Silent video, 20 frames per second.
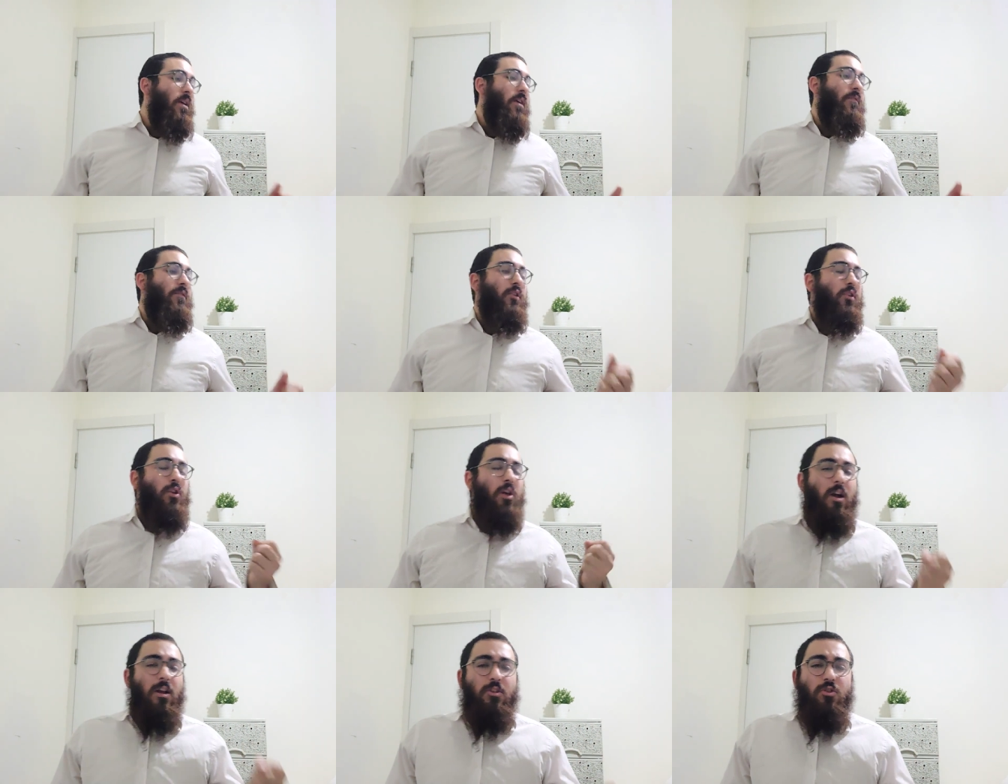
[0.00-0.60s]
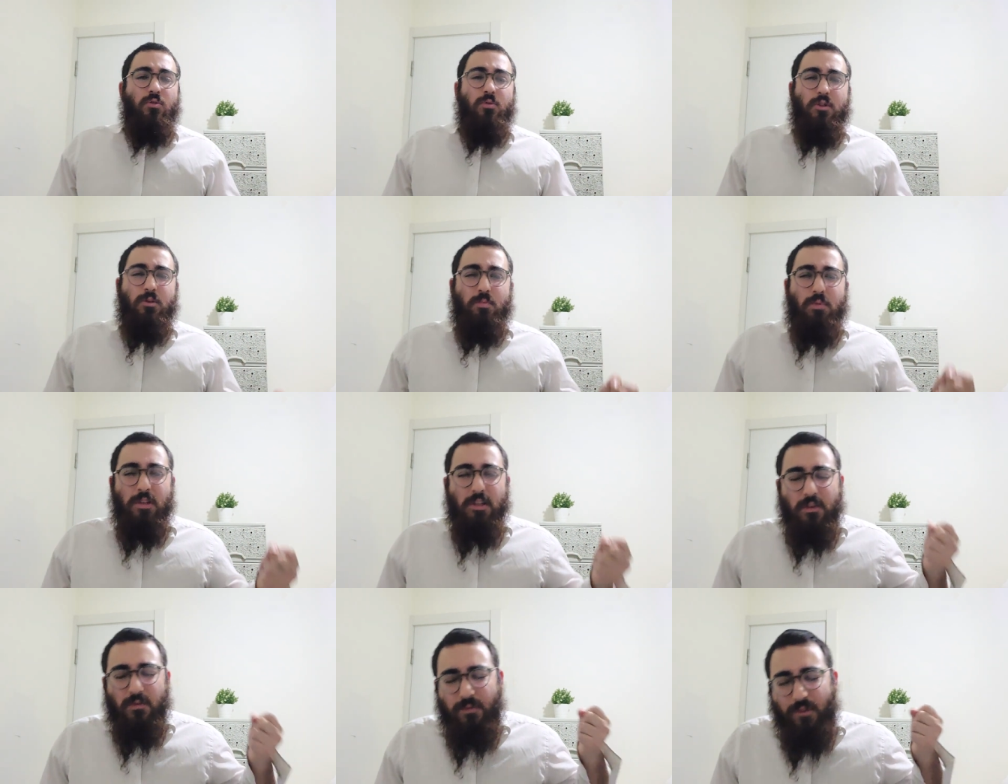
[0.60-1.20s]
If you're not Jewish,
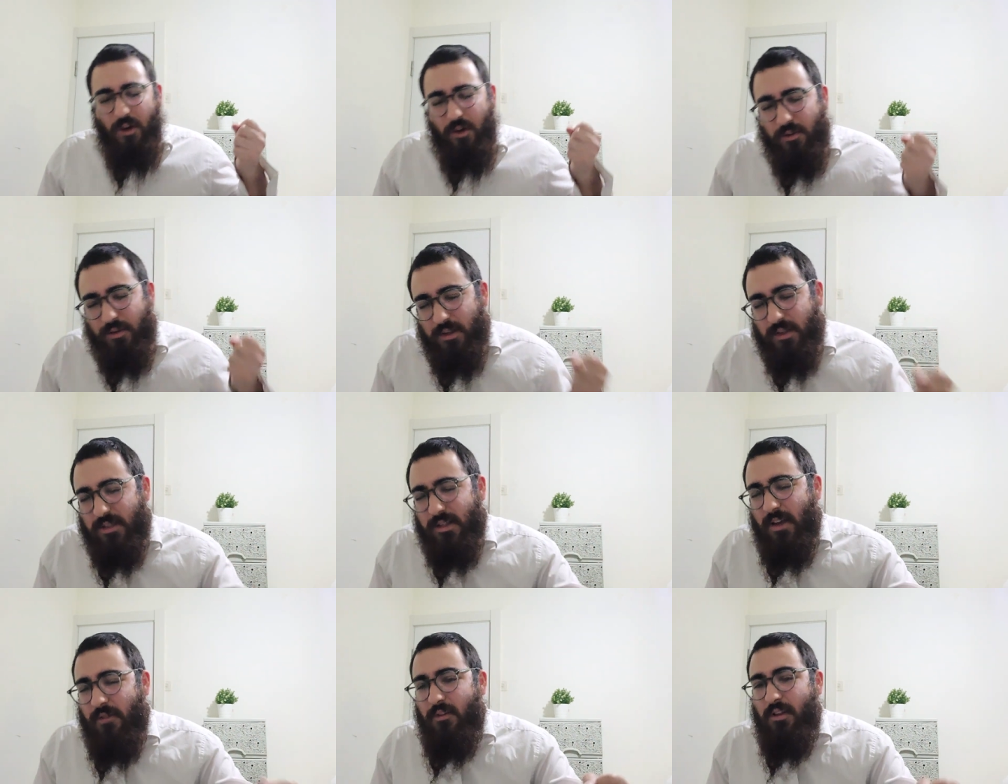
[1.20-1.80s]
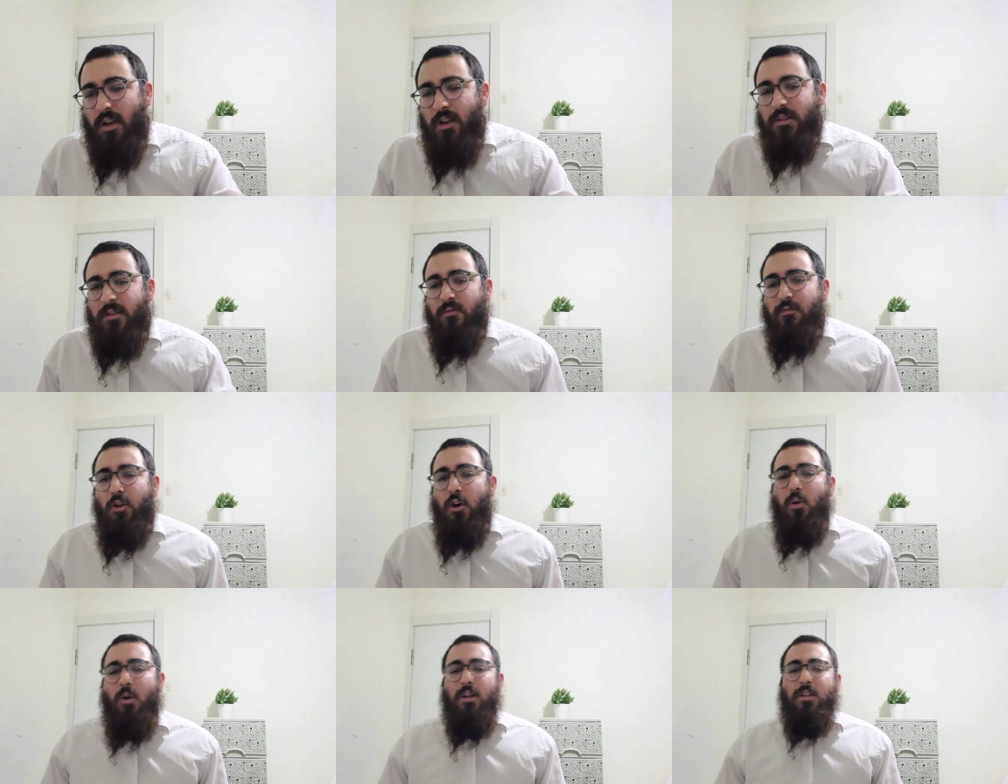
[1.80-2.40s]
please follow the seven laws of
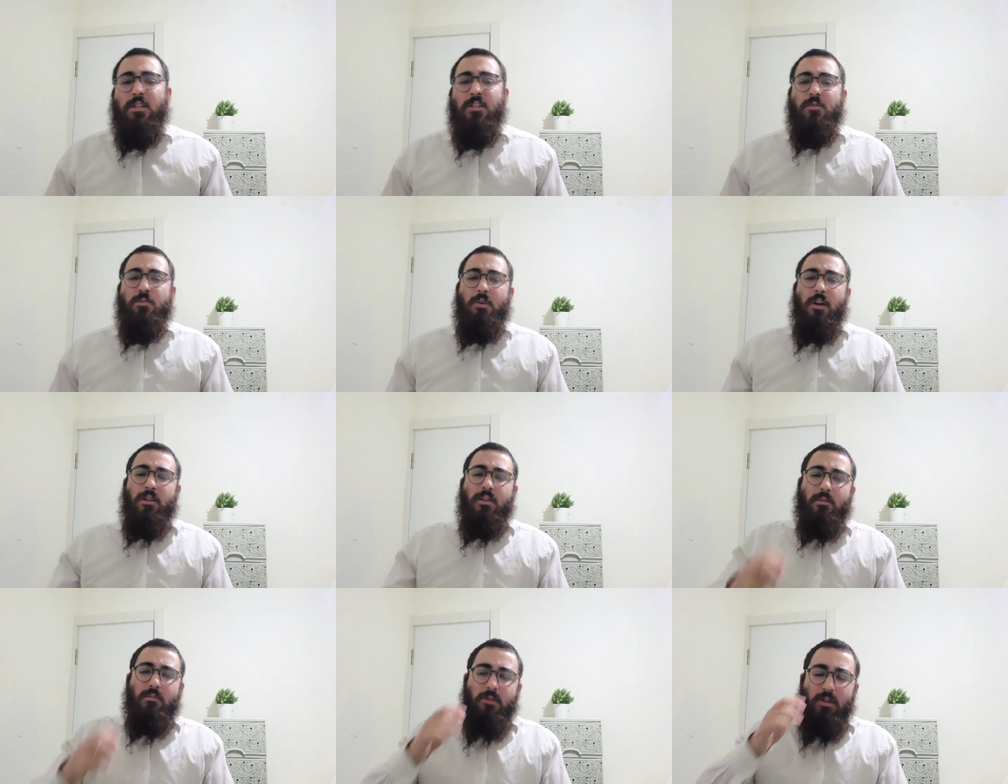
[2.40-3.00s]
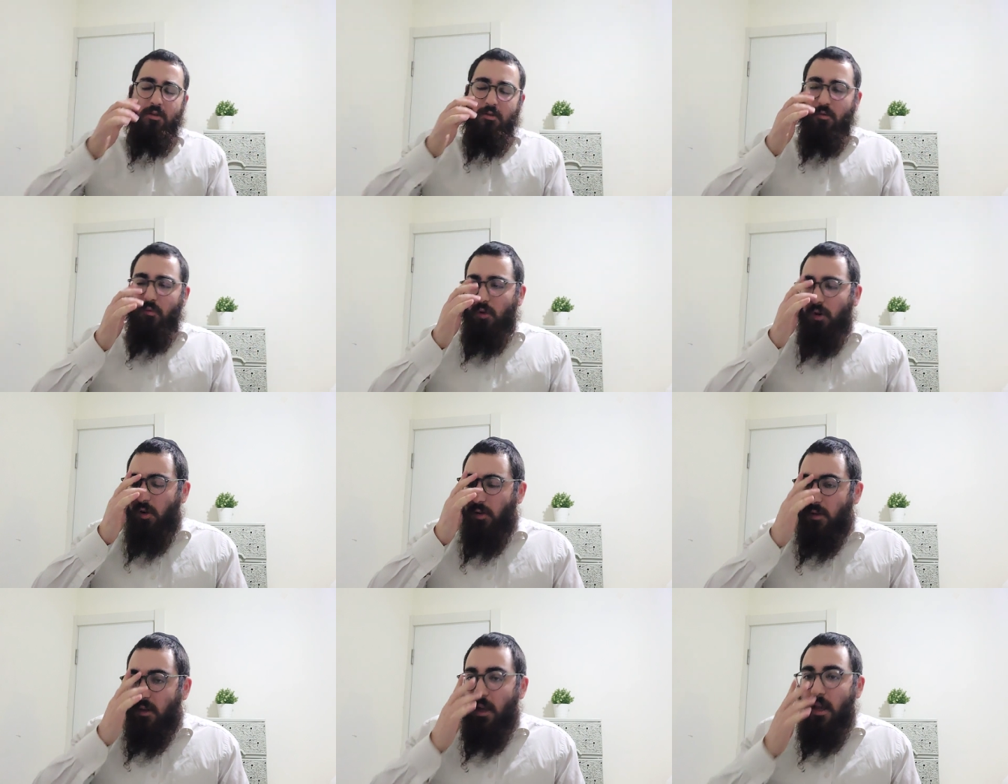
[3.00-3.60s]
Noah and spread them to the
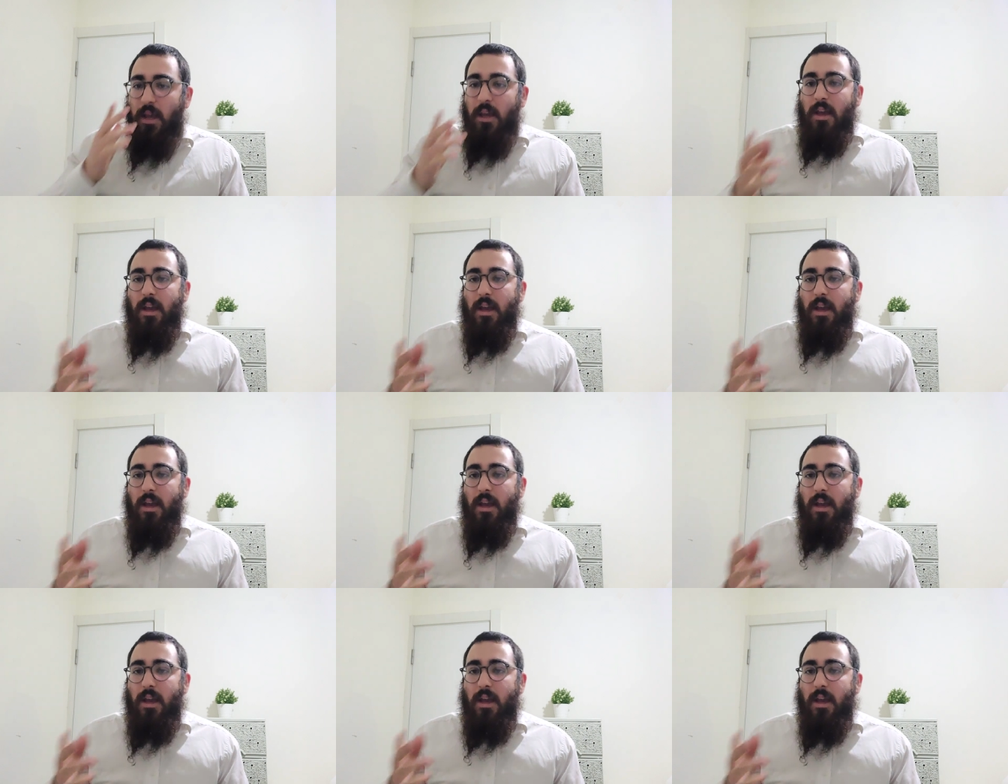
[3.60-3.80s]
world.